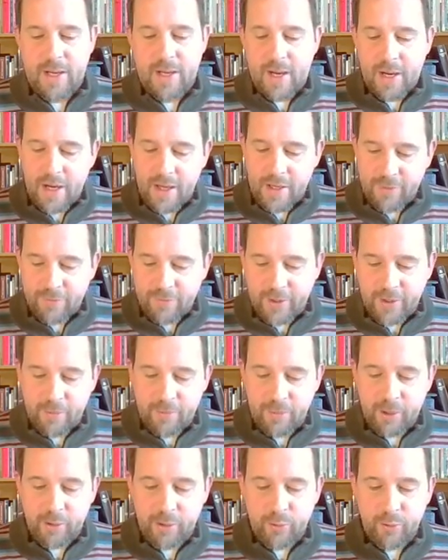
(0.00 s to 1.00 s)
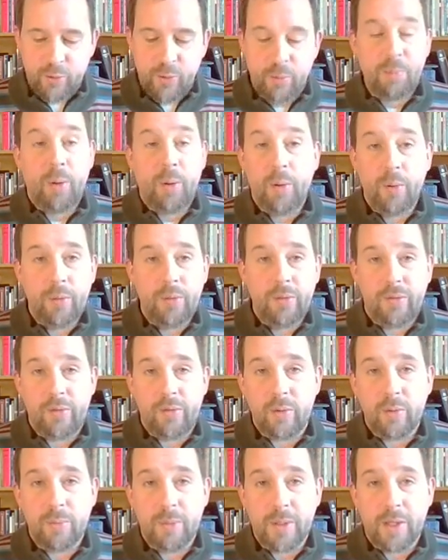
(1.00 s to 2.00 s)
I have come here to oppose
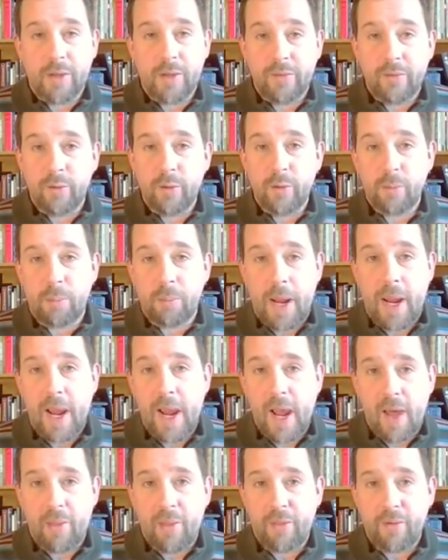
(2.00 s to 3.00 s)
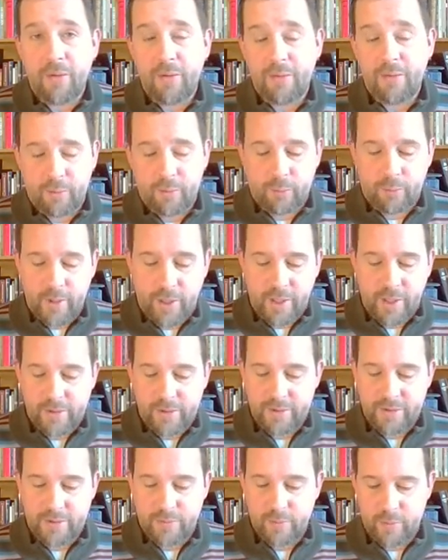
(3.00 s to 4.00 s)
you because your path is a
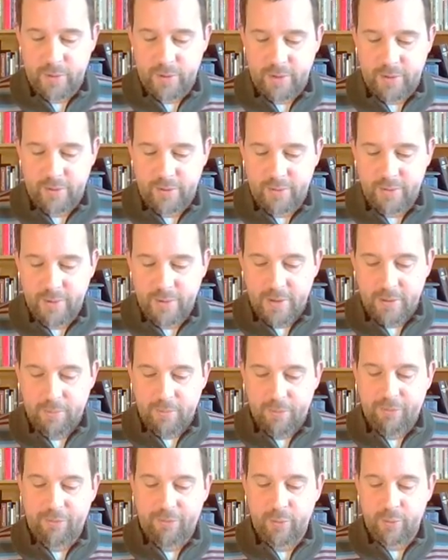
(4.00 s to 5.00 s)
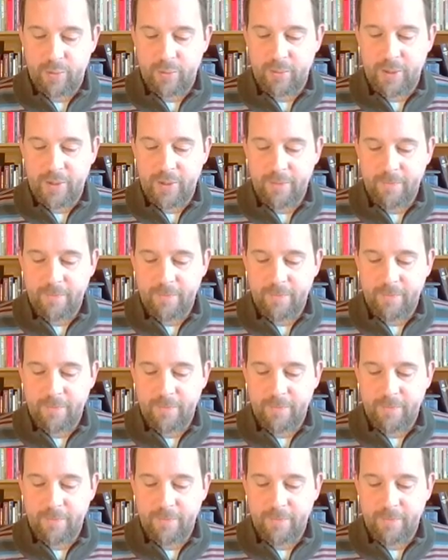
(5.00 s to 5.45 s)
reckless one before me.